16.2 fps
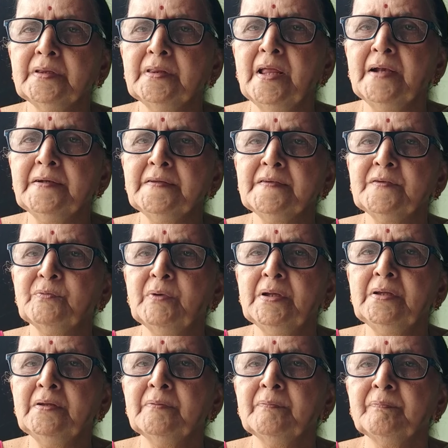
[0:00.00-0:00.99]
That is
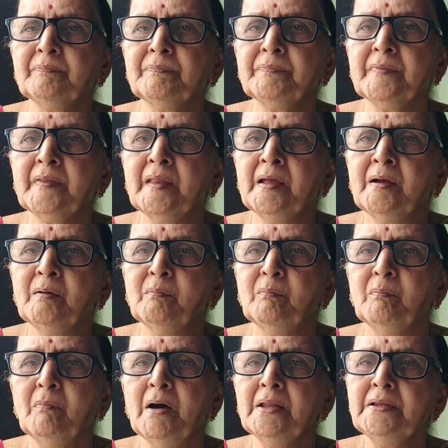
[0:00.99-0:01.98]
why
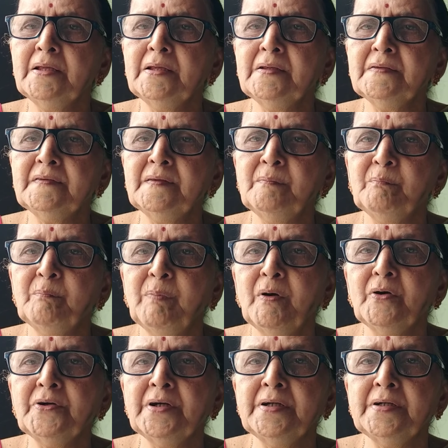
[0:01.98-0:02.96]
money is
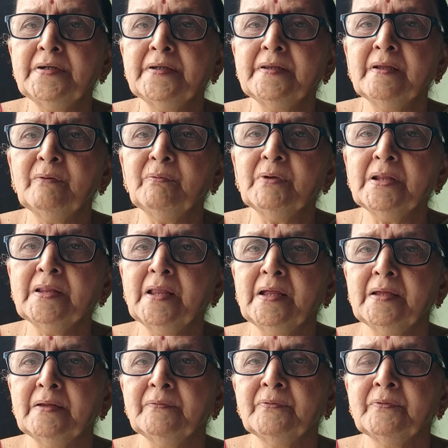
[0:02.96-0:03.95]
important in our
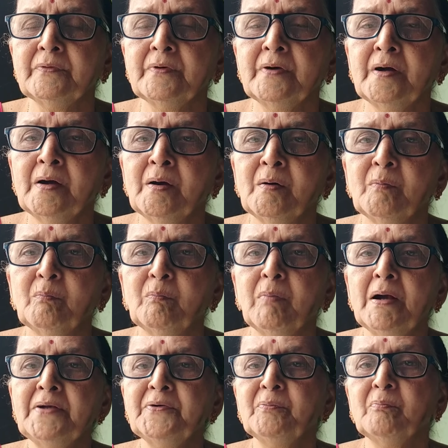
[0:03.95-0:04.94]
life,
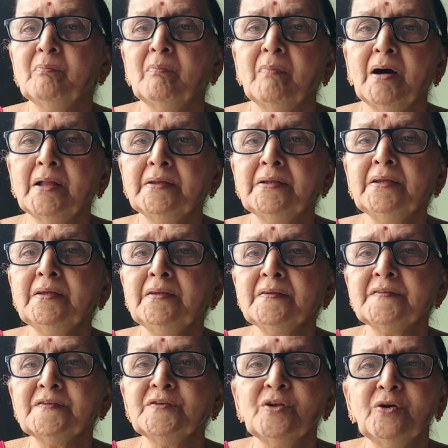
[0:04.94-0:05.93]
but money
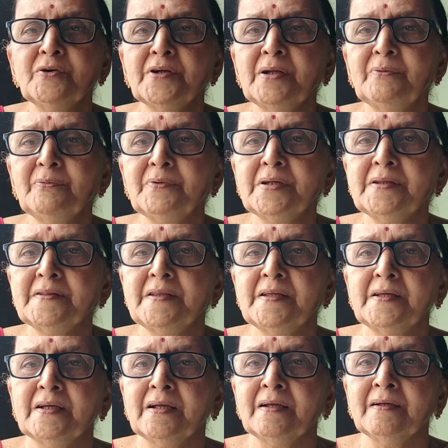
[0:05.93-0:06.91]
is not
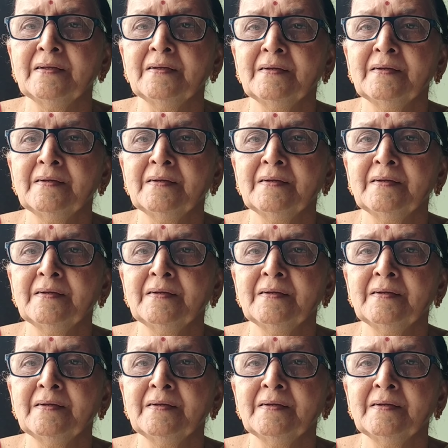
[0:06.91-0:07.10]
everything.